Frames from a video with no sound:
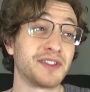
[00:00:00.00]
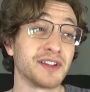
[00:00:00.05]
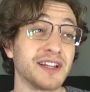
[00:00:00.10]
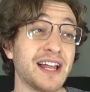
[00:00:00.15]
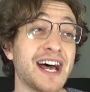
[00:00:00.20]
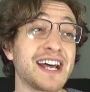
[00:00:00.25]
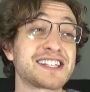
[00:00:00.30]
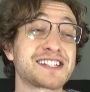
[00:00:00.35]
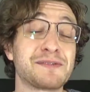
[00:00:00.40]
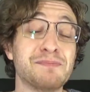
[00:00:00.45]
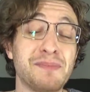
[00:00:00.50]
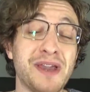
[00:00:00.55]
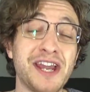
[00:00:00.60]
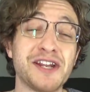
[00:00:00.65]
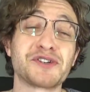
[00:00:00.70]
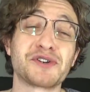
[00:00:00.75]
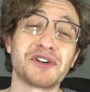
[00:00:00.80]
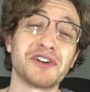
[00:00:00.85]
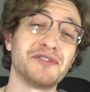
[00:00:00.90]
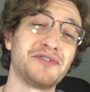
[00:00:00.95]
The last
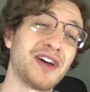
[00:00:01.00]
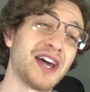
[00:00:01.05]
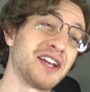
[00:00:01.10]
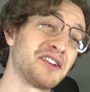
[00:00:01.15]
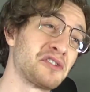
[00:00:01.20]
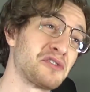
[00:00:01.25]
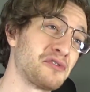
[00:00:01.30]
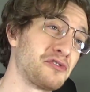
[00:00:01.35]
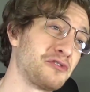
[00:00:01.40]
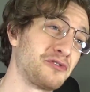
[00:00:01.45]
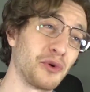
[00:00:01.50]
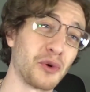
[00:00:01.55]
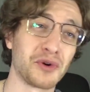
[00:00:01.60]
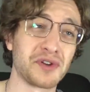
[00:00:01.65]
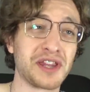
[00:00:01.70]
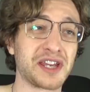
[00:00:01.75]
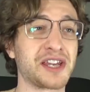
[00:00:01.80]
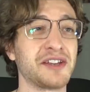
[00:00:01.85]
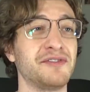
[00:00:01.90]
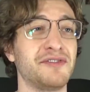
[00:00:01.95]
major event
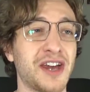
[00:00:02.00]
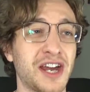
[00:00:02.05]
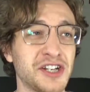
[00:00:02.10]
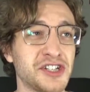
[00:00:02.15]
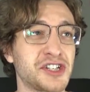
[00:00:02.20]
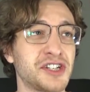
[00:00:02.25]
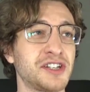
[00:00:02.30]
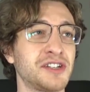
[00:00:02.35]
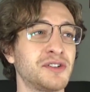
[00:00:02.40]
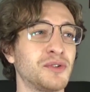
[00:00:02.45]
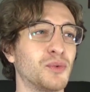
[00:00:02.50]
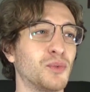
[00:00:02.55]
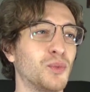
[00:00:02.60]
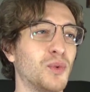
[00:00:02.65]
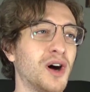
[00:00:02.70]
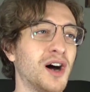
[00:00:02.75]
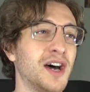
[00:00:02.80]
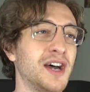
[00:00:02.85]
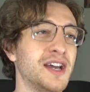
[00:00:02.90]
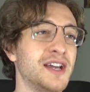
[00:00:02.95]
for the convention
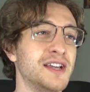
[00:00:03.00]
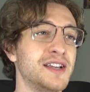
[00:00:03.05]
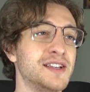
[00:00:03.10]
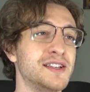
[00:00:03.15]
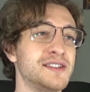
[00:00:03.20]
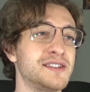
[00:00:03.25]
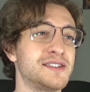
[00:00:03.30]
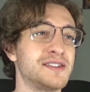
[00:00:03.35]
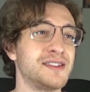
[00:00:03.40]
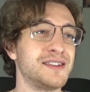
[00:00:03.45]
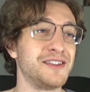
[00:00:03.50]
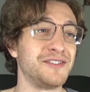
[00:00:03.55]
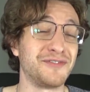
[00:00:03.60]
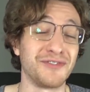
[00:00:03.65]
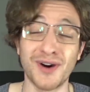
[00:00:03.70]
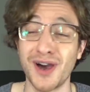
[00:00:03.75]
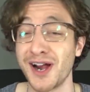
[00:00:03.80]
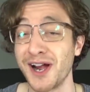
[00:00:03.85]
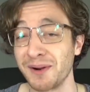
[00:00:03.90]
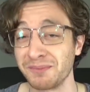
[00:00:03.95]
was the
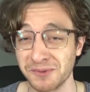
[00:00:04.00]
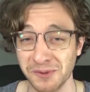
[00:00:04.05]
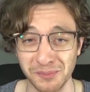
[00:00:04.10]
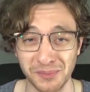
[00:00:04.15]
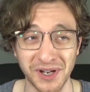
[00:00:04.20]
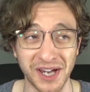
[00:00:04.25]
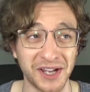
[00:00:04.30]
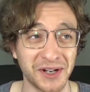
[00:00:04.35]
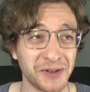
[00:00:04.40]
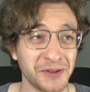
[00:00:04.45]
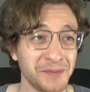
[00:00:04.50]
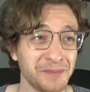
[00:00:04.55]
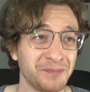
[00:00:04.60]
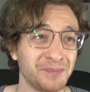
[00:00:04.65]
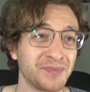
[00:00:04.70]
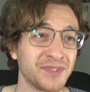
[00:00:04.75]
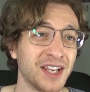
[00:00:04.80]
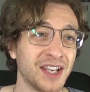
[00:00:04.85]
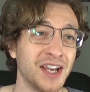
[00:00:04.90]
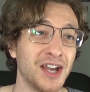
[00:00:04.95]
Fire Emblem
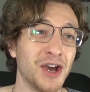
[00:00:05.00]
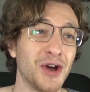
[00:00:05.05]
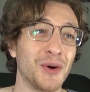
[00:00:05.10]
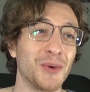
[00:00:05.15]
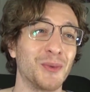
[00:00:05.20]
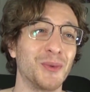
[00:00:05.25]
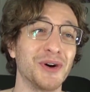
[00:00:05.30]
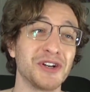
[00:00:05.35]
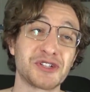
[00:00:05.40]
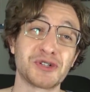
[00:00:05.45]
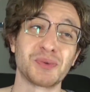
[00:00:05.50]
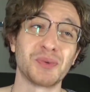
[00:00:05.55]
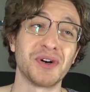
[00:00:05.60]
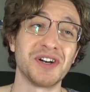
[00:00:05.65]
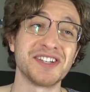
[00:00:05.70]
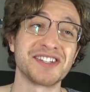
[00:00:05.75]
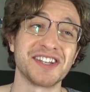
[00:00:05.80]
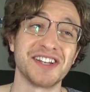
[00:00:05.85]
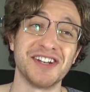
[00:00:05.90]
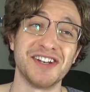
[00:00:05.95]
panel, which
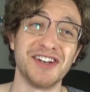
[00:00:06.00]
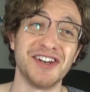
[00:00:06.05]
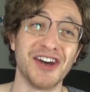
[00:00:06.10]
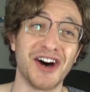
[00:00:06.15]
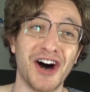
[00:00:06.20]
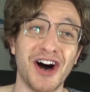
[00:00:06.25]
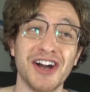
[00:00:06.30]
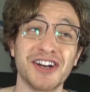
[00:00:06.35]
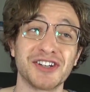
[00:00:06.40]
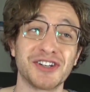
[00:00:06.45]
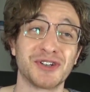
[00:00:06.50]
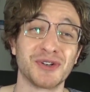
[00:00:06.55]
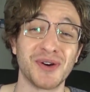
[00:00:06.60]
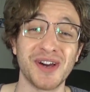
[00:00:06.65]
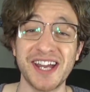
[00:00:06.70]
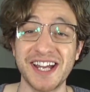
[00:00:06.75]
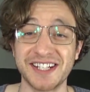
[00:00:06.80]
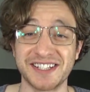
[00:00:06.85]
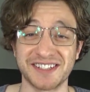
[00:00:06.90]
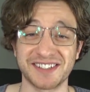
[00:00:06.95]
was not
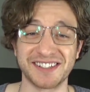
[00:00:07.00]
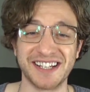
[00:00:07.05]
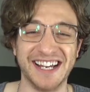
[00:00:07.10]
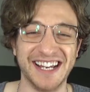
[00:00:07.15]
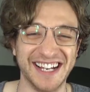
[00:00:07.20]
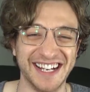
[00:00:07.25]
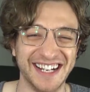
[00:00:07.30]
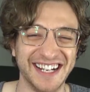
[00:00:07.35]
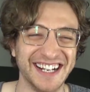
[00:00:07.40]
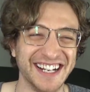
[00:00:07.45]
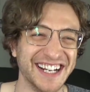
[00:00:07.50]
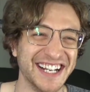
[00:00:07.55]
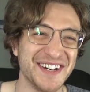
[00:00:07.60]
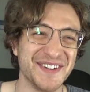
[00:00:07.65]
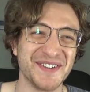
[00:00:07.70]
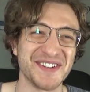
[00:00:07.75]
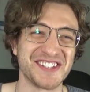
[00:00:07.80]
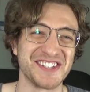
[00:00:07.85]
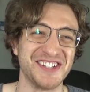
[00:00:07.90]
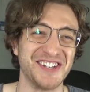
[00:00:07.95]
great.
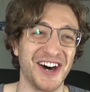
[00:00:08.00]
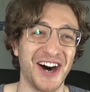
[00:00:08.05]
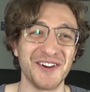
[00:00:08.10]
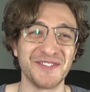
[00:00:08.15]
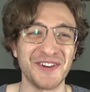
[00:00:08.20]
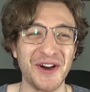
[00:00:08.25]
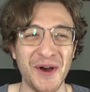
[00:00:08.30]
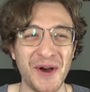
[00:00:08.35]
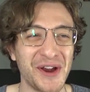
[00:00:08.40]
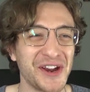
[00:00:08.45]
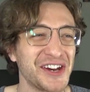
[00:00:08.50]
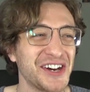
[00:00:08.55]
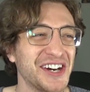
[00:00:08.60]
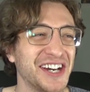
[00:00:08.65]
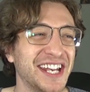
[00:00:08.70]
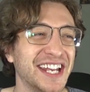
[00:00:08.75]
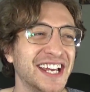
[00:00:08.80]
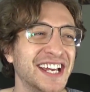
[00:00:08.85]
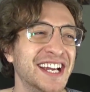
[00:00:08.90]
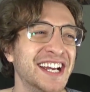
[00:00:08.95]
It was not very
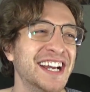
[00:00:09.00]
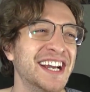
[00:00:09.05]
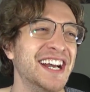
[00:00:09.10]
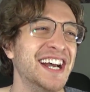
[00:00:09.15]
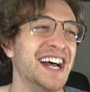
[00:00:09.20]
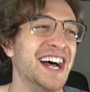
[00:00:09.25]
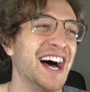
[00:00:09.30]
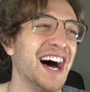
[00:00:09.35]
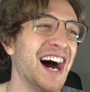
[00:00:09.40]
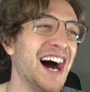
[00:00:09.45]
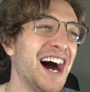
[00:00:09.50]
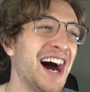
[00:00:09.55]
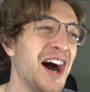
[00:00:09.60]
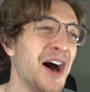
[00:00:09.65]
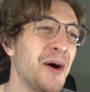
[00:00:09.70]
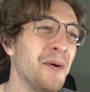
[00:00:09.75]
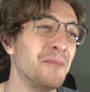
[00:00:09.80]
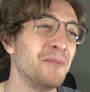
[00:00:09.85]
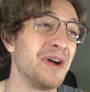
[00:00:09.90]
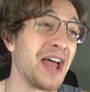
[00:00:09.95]
good.
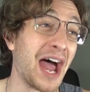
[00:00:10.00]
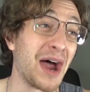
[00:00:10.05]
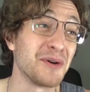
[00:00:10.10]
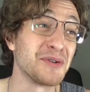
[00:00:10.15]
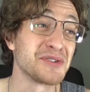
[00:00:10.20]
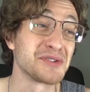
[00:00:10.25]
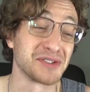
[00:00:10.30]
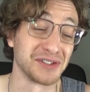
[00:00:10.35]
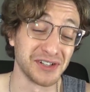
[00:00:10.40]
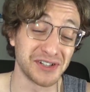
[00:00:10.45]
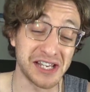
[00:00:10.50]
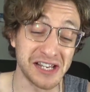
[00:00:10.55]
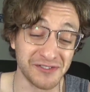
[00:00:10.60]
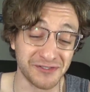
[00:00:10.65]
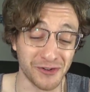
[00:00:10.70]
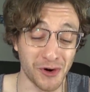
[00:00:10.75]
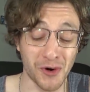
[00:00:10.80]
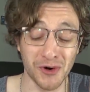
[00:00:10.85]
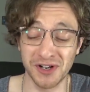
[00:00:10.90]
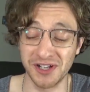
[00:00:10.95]
I was
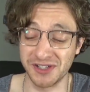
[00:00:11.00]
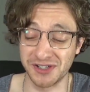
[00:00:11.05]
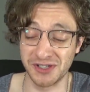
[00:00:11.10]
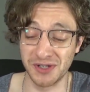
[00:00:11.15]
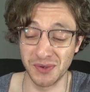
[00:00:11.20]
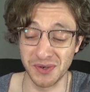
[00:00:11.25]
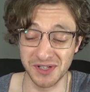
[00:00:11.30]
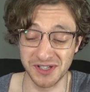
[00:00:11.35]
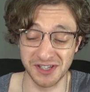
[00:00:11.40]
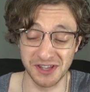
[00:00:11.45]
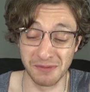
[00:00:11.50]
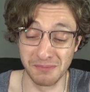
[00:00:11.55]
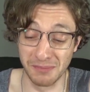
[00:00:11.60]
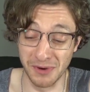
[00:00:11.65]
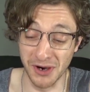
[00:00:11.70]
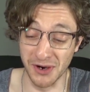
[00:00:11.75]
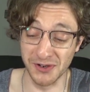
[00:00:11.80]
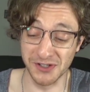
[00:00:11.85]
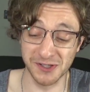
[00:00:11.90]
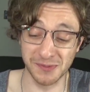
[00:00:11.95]
looking forward to it the
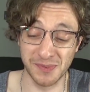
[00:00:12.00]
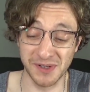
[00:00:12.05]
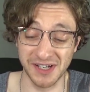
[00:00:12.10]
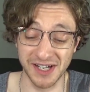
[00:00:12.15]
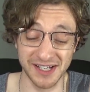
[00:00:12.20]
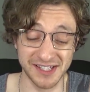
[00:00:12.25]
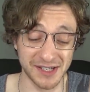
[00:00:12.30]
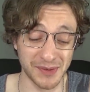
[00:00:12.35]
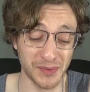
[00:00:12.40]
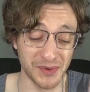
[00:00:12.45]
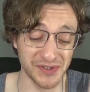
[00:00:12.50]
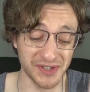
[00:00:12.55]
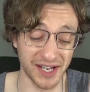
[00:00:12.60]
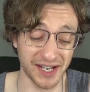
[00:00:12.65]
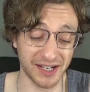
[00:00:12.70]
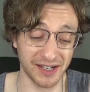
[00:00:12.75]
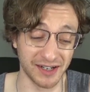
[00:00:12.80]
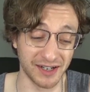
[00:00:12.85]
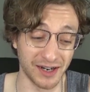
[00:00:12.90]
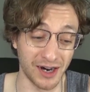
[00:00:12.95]
most, because it was
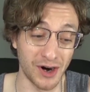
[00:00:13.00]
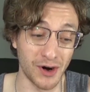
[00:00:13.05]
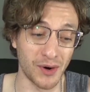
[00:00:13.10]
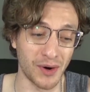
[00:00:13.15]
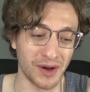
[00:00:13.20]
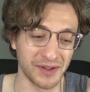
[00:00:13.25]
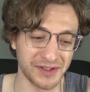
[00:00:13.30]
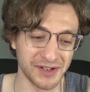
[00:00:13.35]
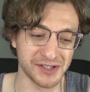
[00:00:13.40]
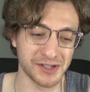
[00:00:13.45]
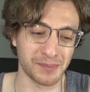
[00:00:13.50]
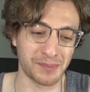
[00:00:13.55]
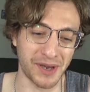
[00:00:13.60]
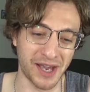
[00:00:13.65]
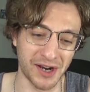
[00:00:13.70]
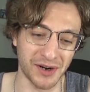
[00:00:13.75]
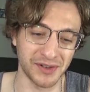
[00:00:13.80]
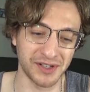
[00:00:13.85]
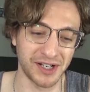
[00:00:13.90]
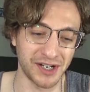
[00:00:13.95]
like, oh, there's a
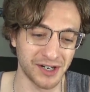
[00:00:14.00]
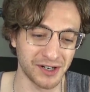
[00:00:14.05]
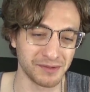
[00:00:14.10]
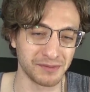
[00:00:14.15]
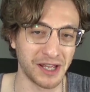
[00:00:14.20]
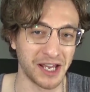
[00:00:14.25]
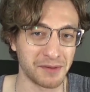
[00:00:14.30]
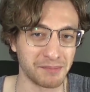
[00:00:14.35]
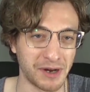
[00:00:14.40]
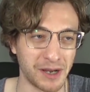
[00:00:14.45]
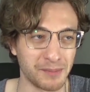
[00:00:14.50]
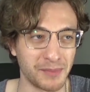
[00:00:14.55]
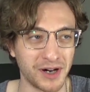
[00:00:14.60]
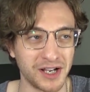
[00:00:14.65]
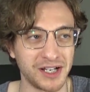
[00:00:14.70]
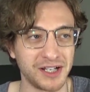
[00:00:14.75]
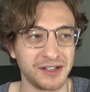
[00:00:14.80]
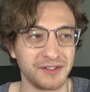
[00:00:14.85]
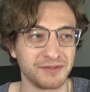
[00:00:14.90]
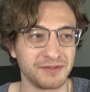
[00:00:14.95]
panel here. Like, my
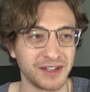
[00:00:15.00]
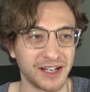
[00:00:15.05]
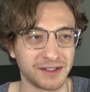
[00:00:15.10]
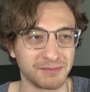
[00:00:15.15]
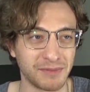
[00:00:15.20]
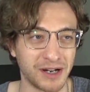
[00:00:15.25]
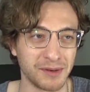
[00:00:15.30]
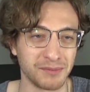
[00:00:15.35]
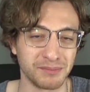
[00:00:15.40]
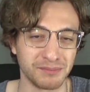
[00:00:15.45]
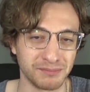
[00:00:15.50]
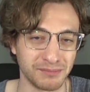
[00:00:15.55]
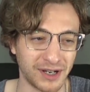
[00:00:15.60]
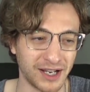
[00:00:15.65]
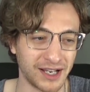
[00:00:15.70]
buddy, like my